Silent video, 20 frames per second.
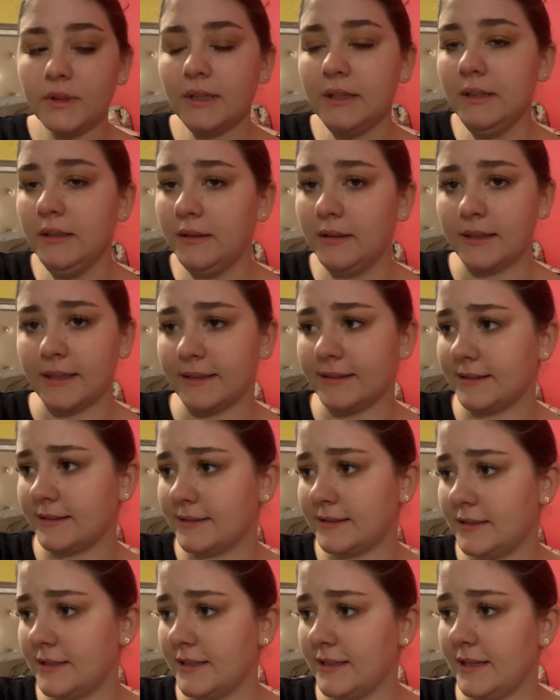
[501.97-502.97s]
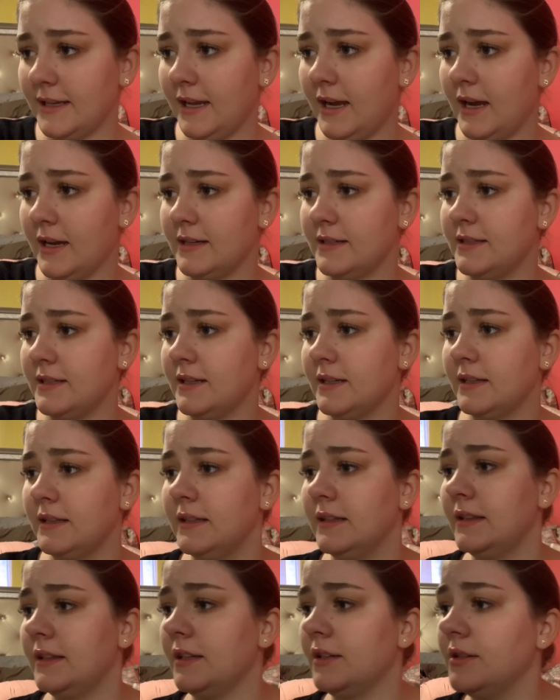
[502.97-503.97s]
Lends to the idea
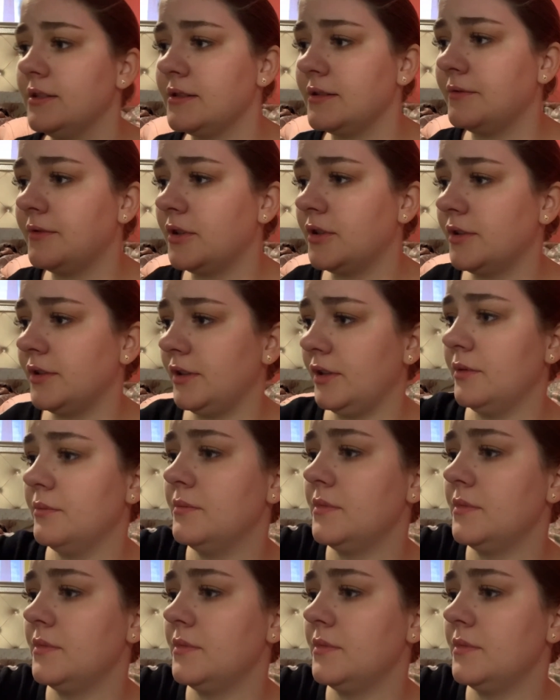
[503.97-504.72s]
that there's a Volume